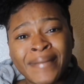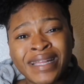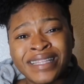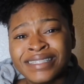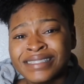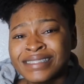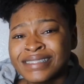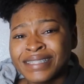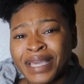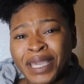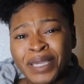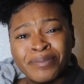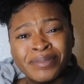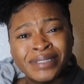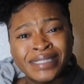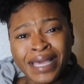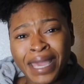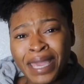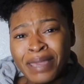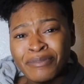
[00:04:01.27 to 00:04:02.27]
at the same
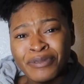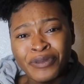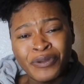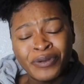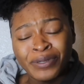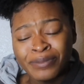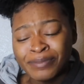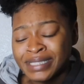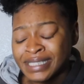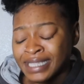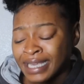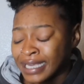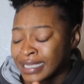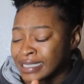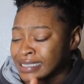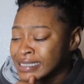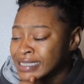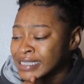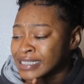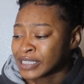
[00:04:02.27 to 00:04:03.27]
time, you know what I'm
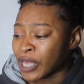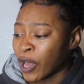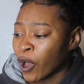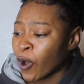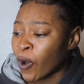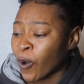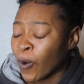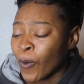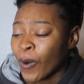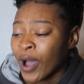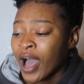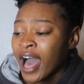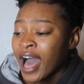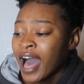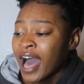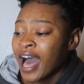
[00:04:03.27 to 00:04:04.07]
saying? So